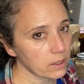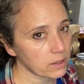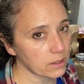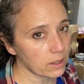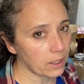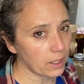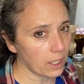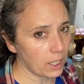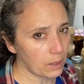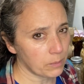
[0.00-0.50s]
It's
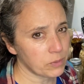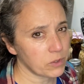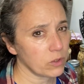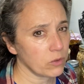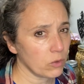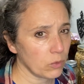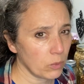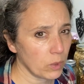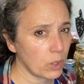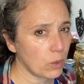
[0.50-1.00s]
not
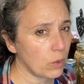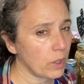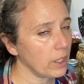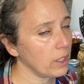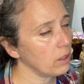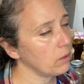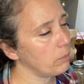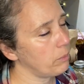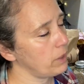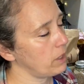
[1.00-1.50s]
absolutely
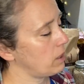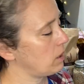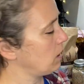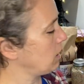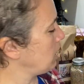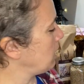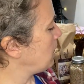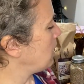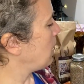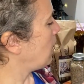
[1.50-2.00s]
required, but
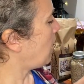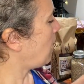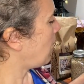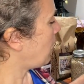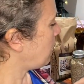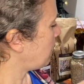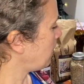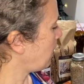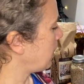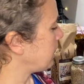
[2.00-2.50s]

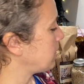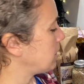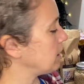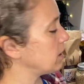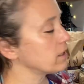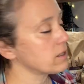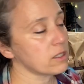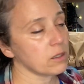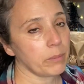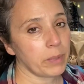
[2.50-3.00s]
I
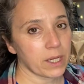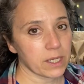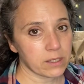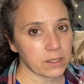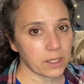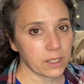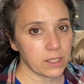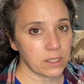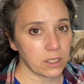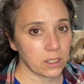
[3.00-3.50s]
think it's the
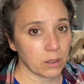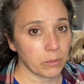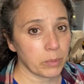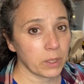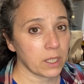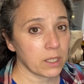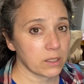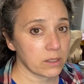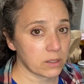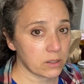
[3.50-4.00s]
best idea
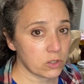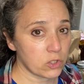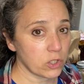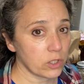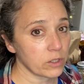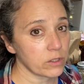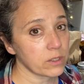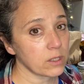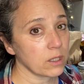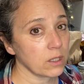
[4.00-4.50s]
because
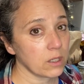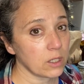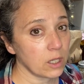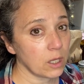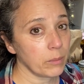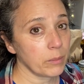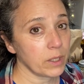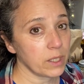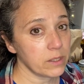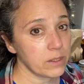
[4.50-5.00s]
jars can
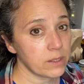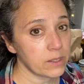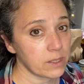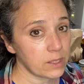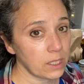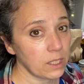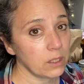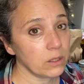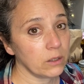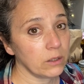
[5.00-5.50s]
come
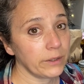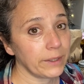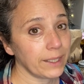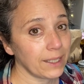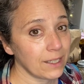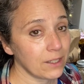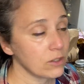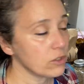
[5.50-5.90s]
unsealed in